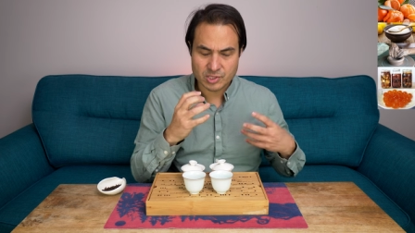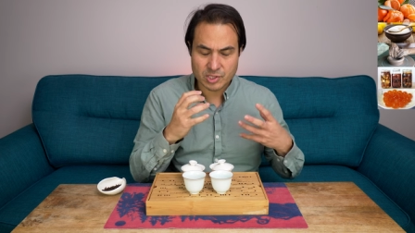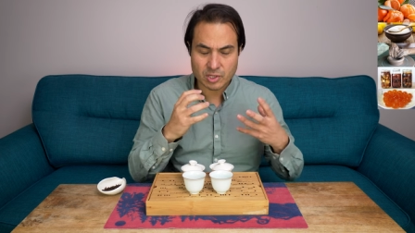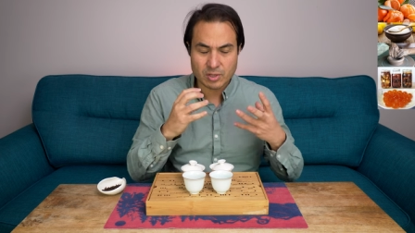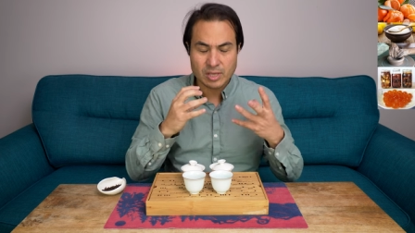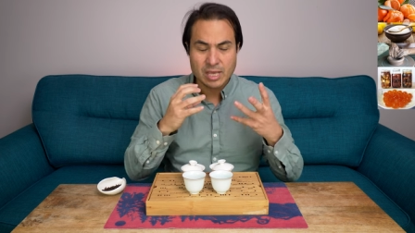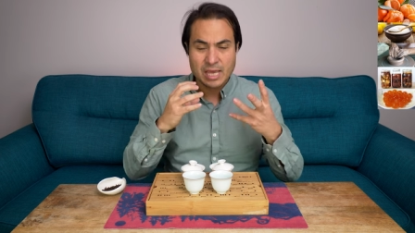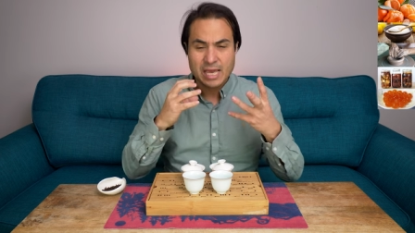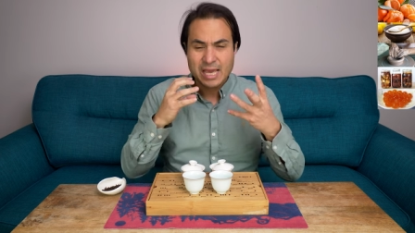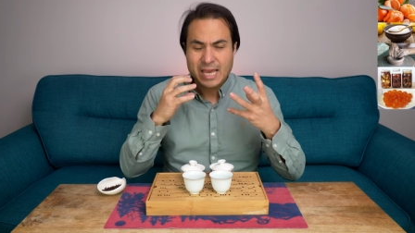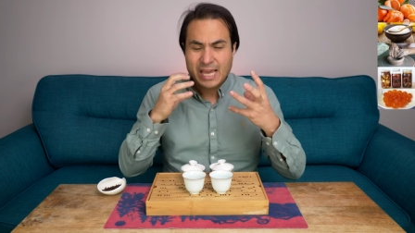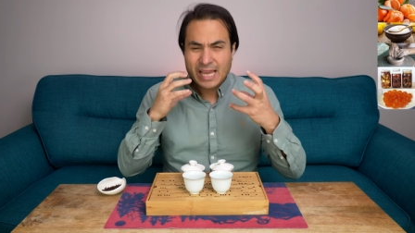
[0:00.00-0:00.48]
So
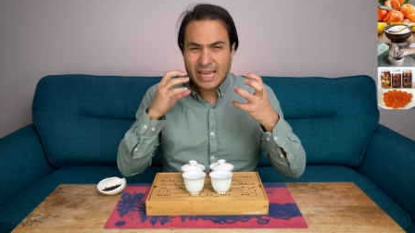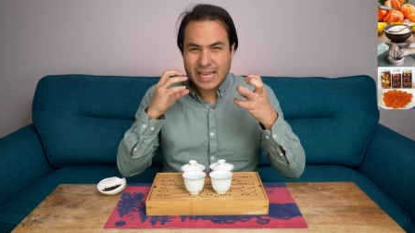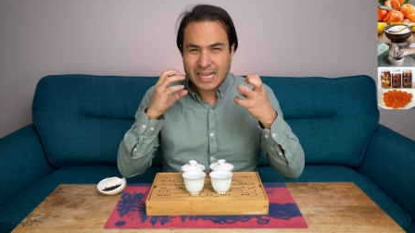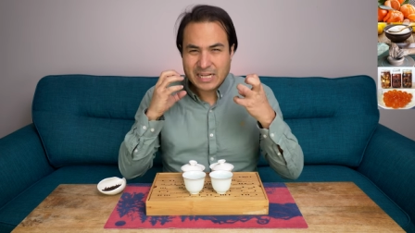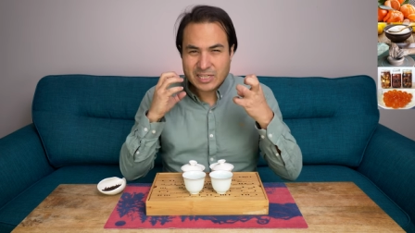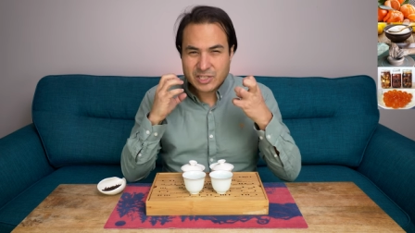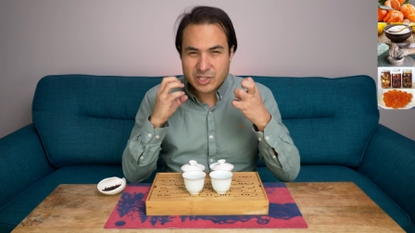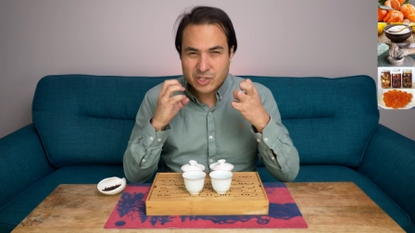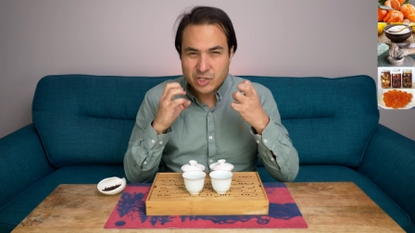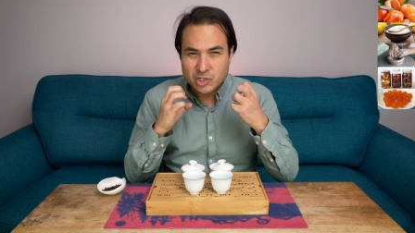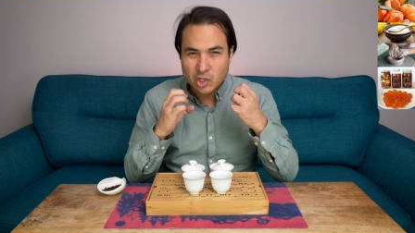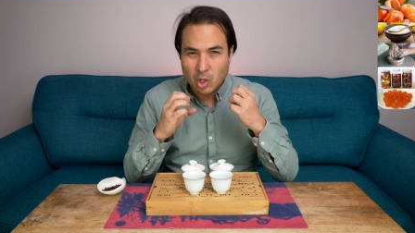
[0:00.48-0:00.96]

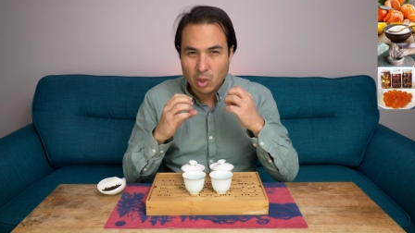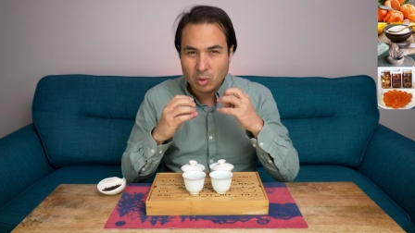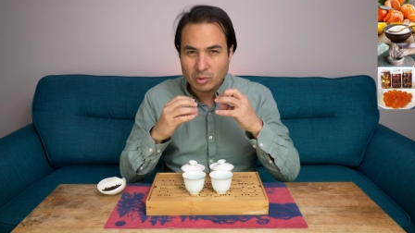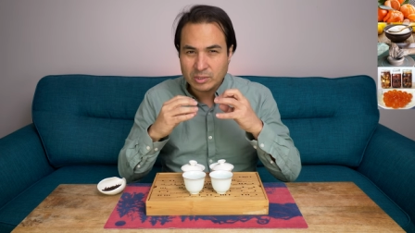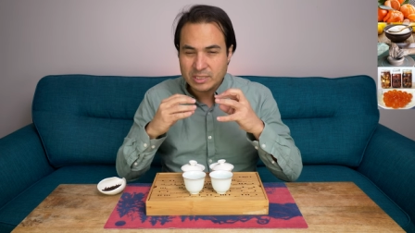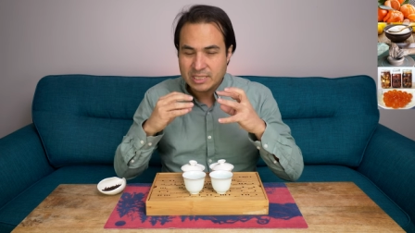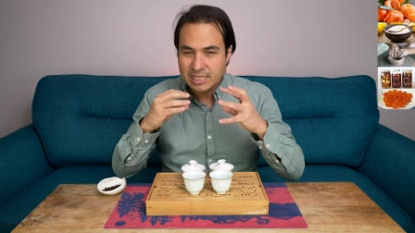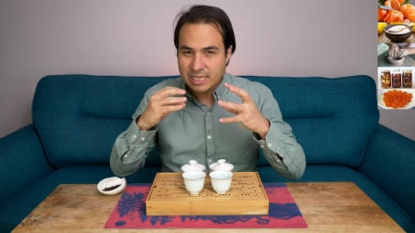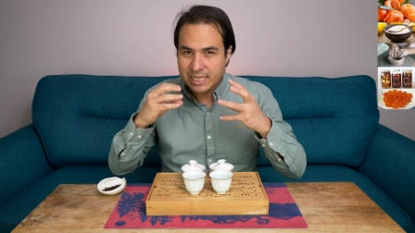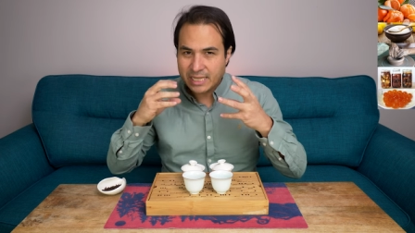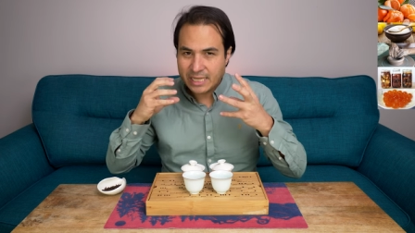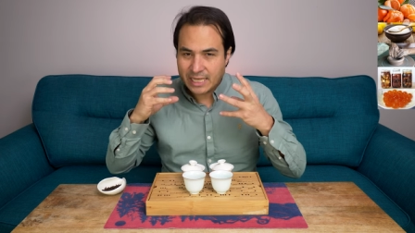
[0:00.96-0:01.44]
it's
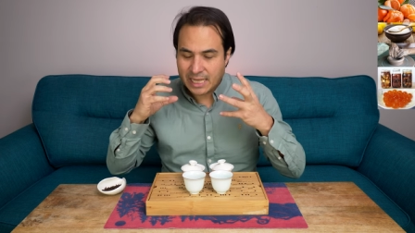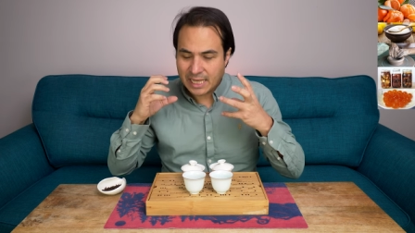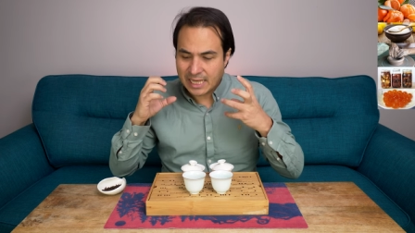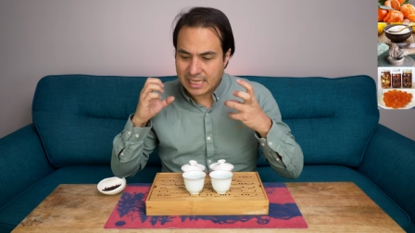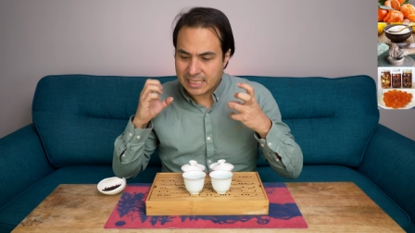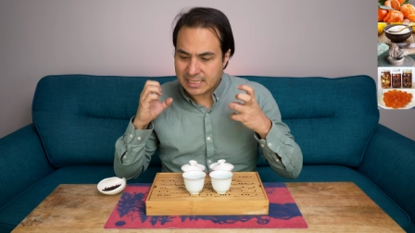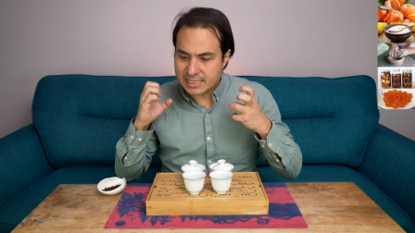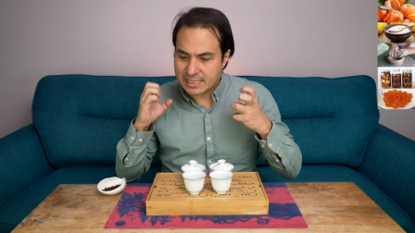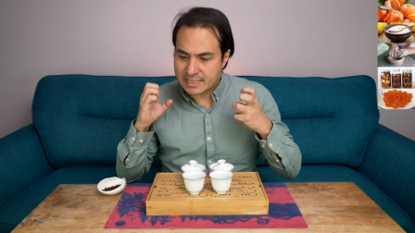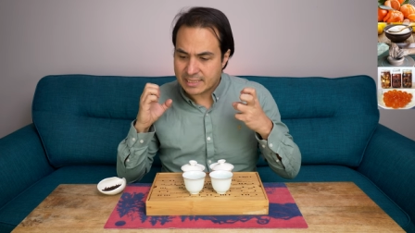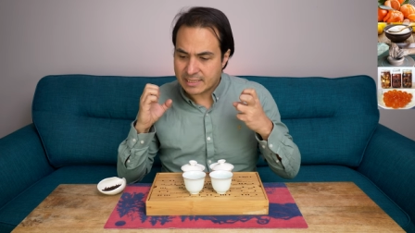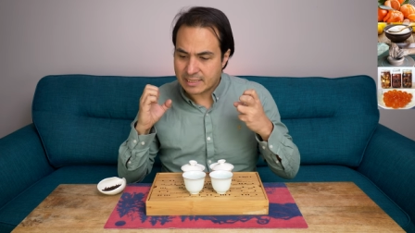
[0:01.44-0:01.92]
salty,
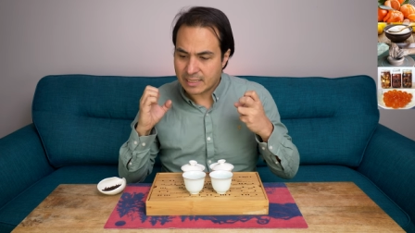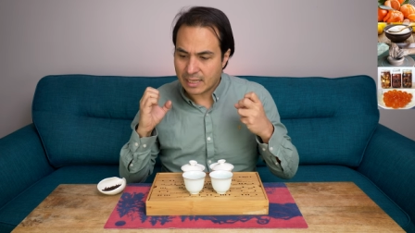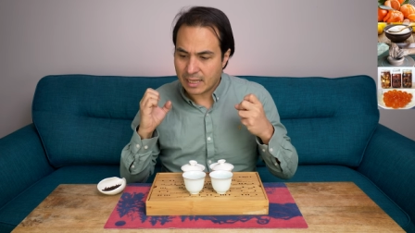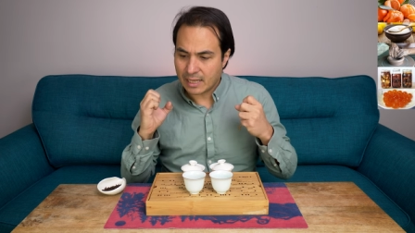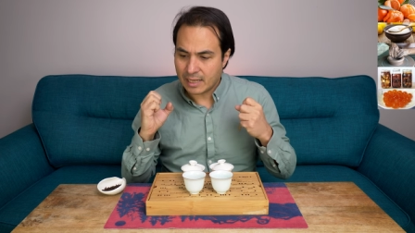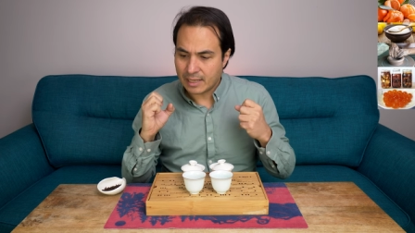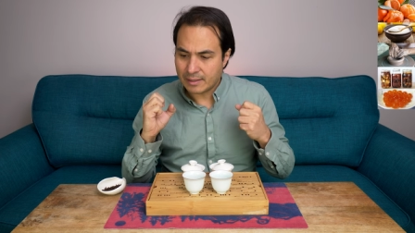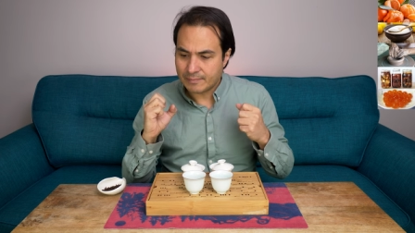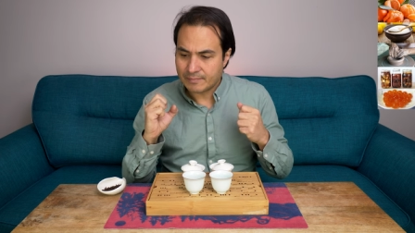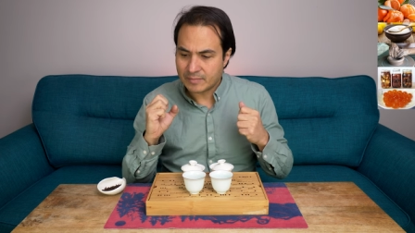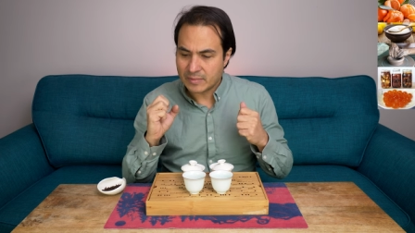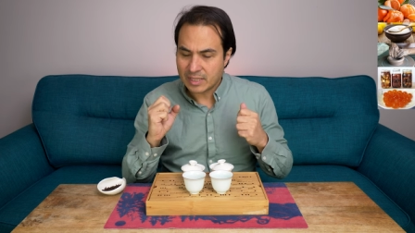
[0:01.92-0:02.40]
it's
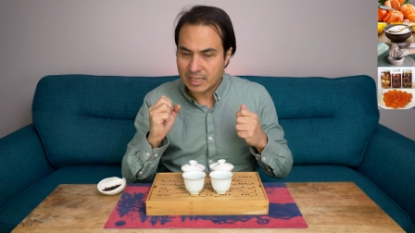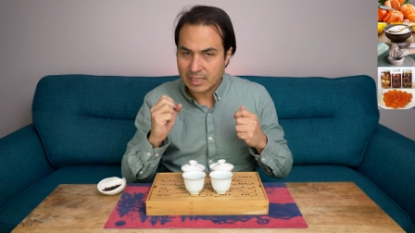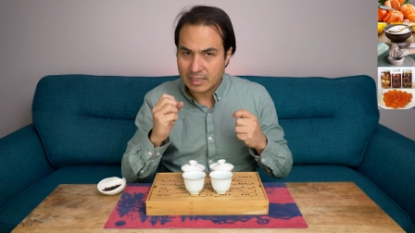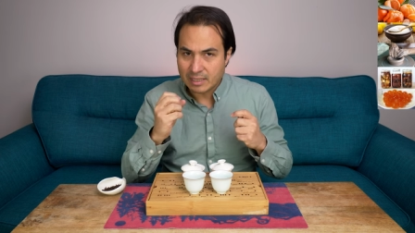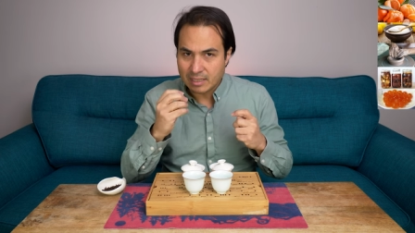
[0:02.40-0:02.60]
um,